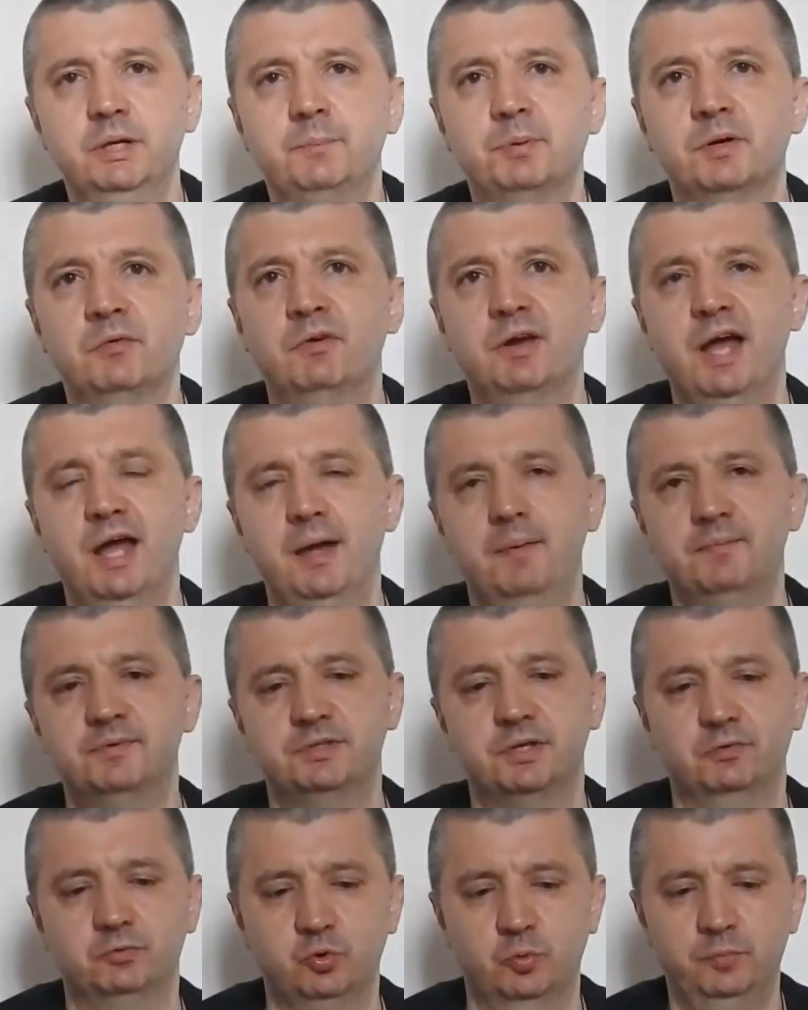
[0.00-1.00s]
From the
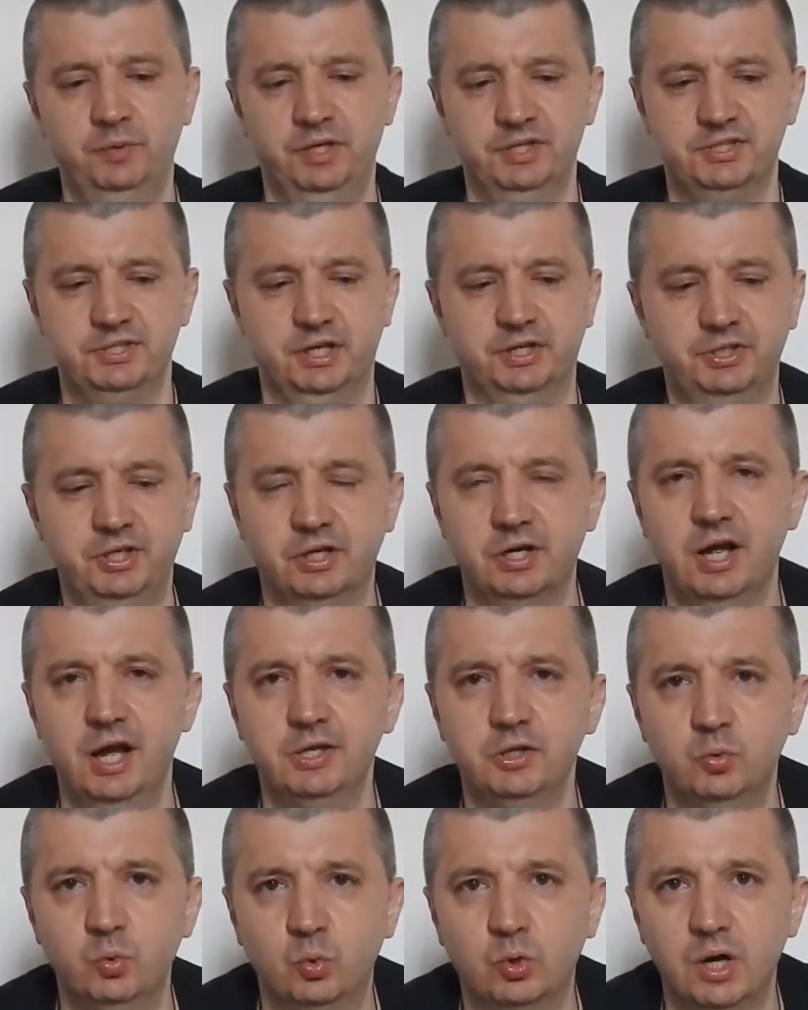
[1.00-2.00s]
moment the remains were
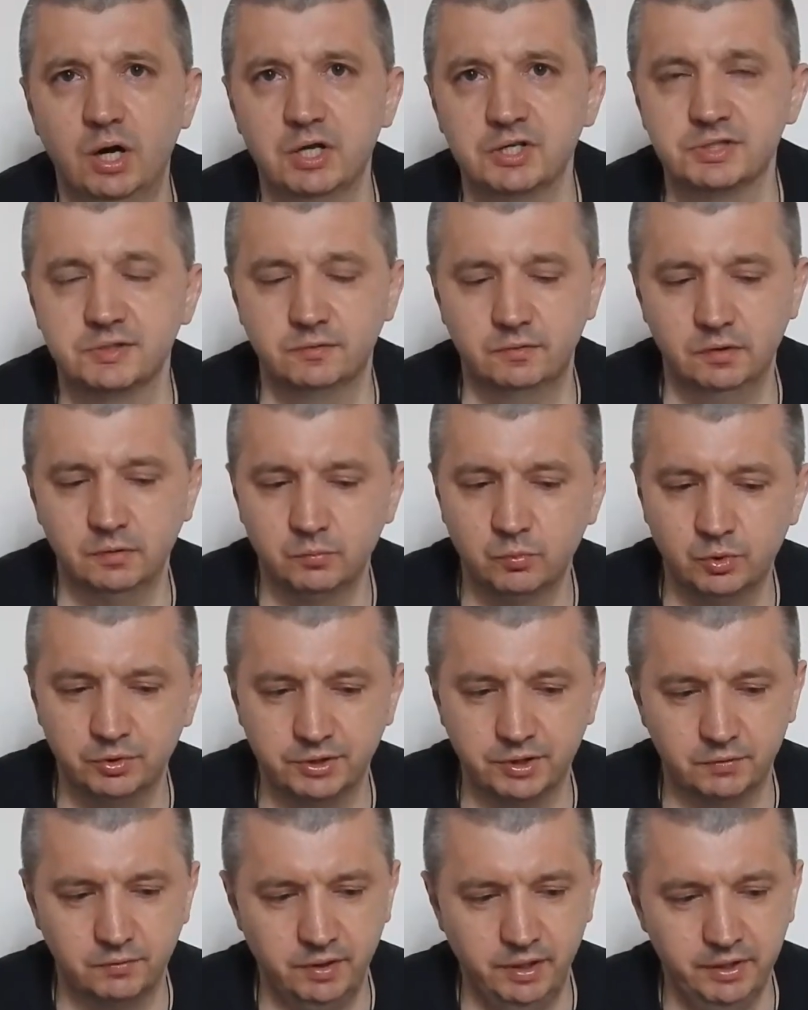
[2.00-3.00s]
found, the
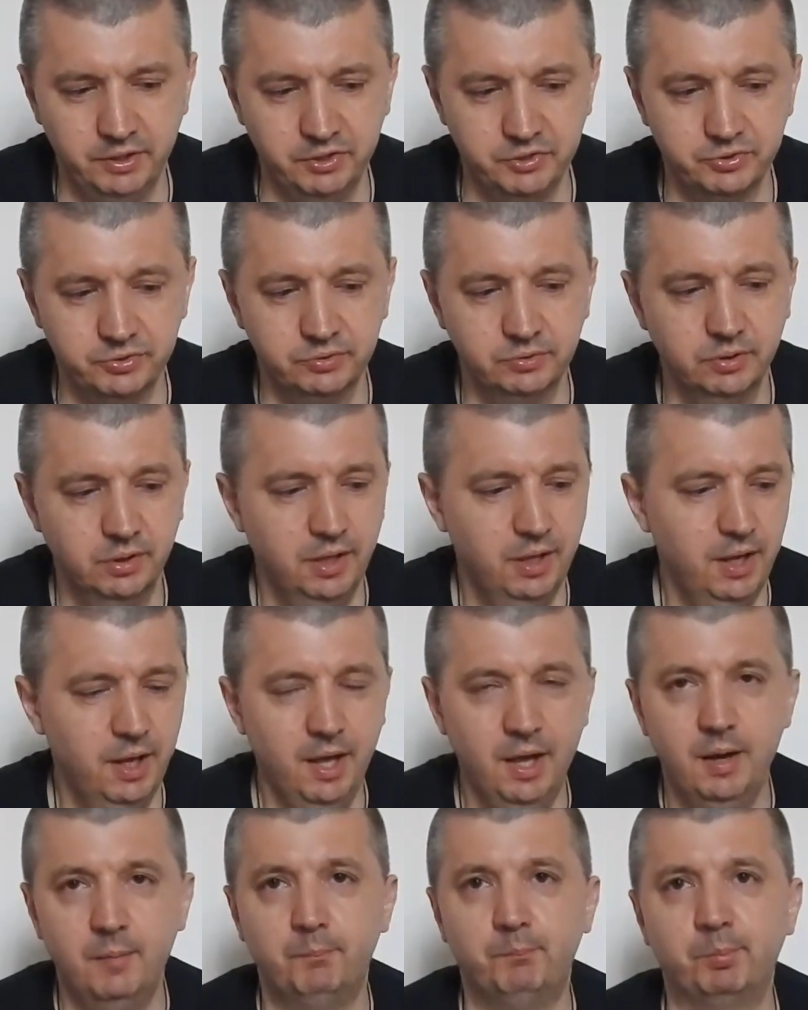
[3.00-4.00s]
paranormal
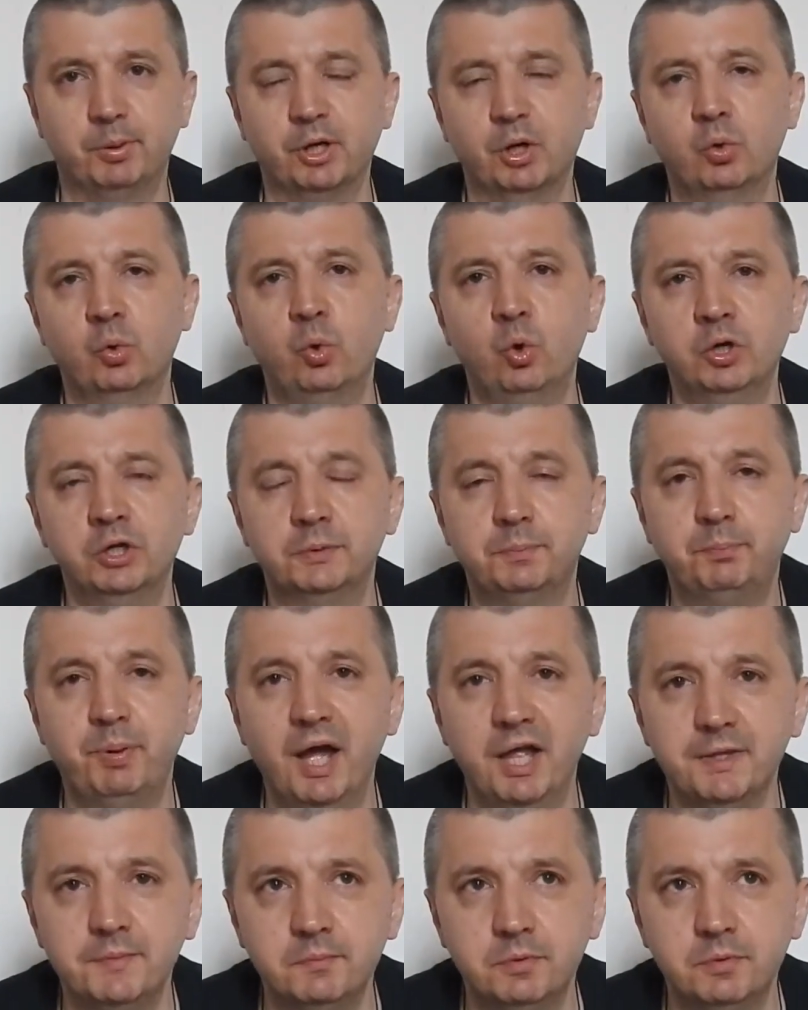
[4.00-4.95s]
phenomena began to occur.